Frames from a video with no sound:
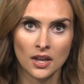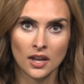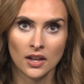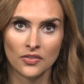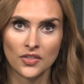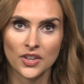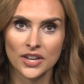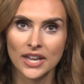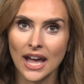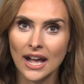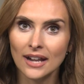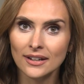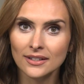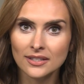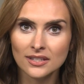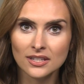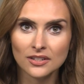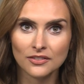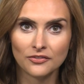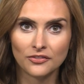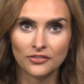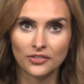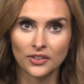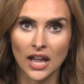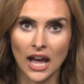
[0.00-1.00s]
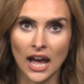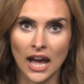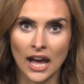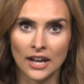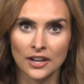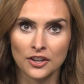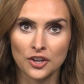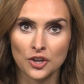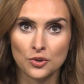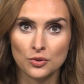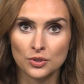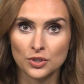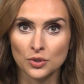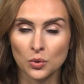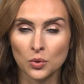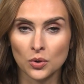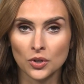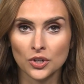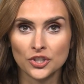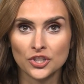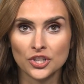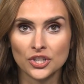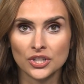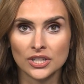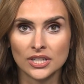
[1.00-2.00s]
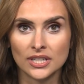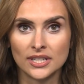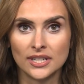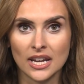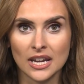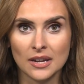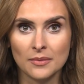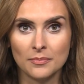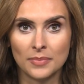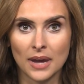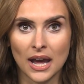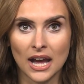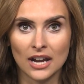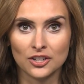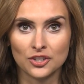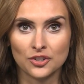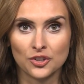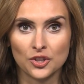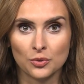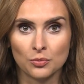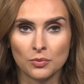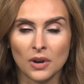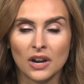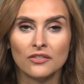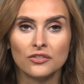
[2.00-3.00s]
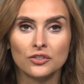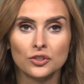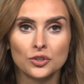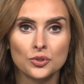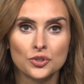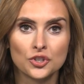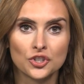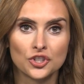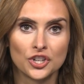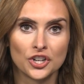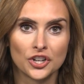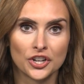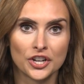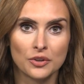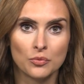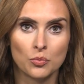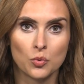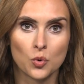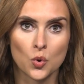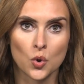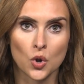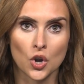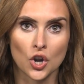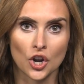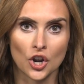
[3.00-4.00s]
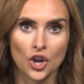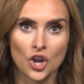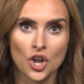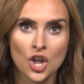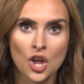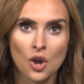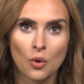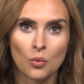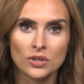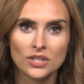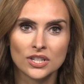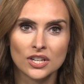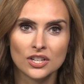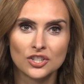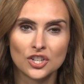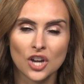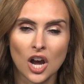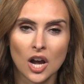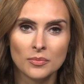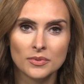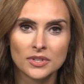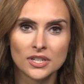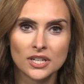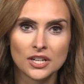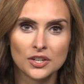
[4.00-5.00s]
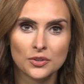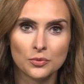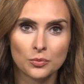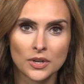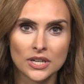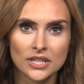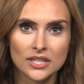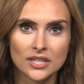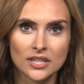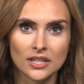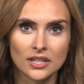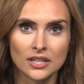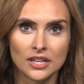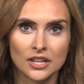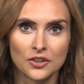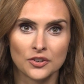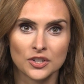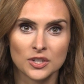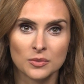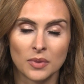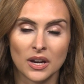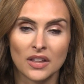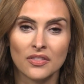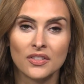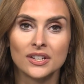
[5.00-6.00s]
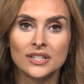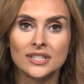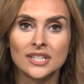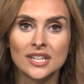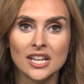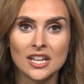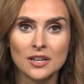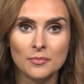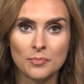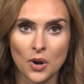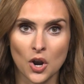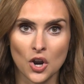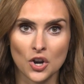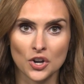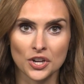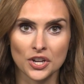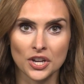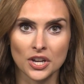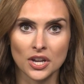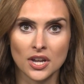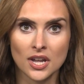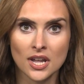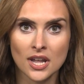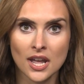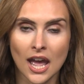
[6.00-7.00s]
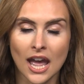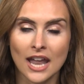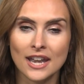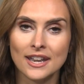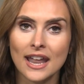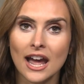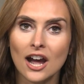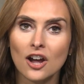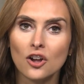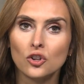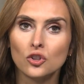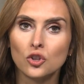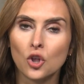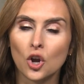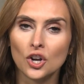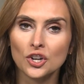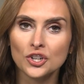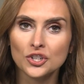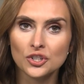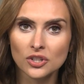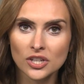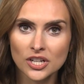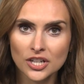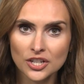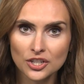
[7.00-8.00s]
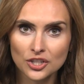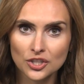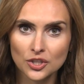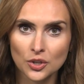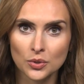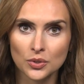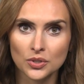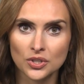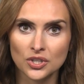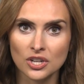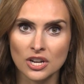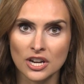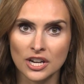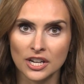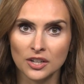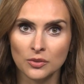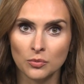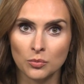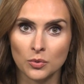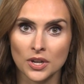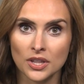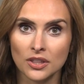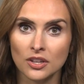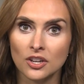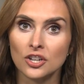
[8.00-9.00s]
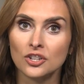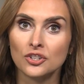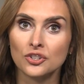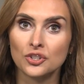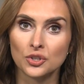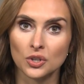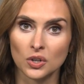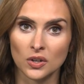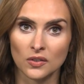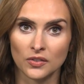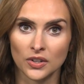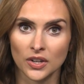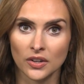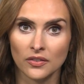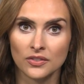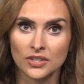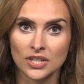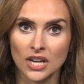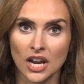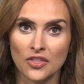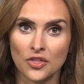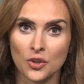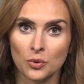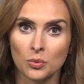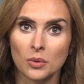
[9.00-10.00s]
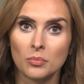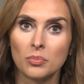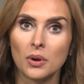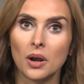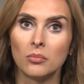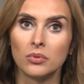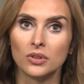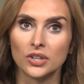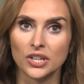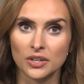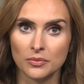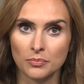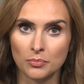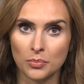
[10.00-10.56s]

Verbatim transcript: The Gadsden flag, whose origins date back to the Revolutionary War, was adopted in recent years by the Tea Party and now largely associated with conservatives and the Republican